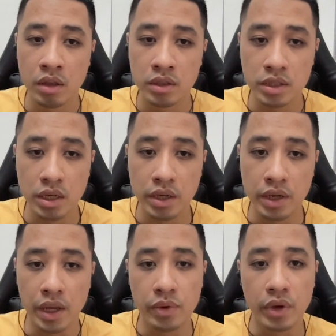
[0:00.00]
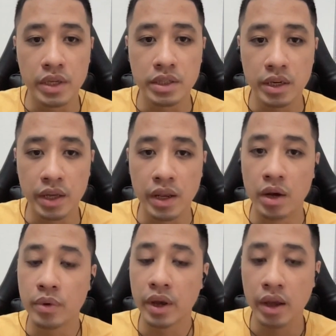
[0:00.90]
The second, education and
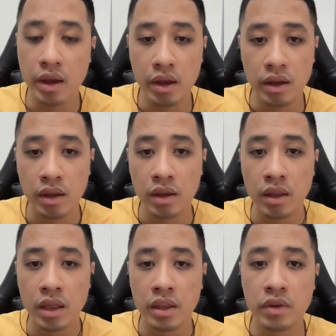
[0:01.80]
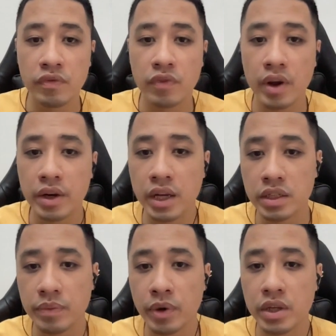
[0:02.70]
healthcare. The French
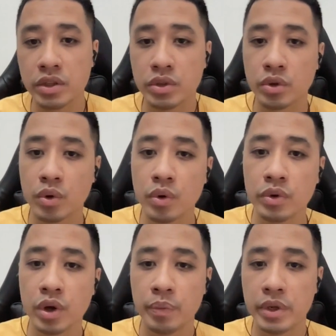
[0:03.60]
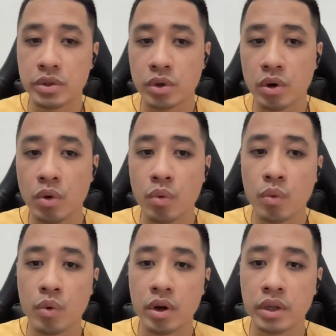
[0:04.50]
established a school hospital
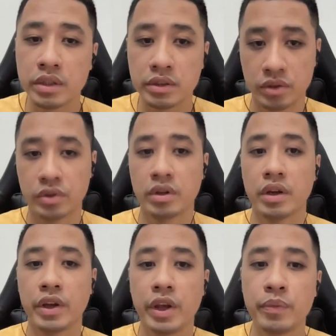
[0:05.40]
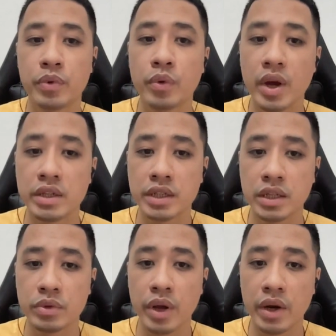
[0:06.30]
which improve access
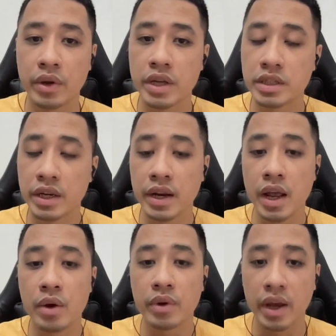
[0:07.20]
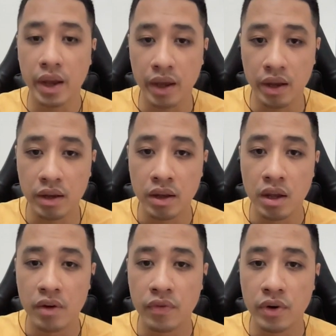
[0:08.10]
to education and healthcare
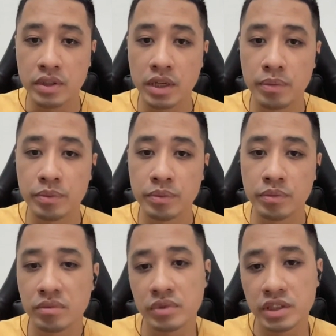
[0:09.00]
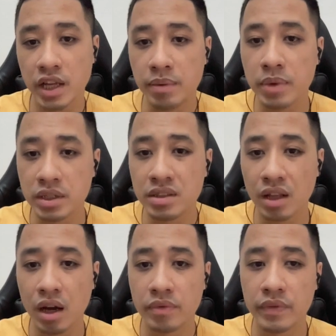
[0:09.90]
for some segments
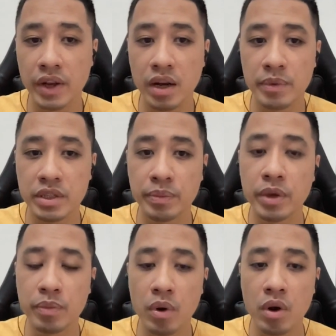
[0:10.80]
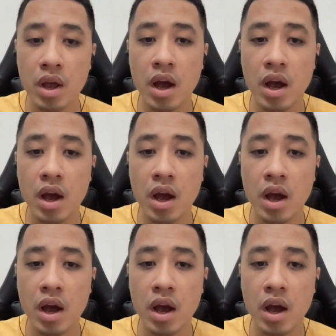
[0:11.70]
of the Vietnamese people.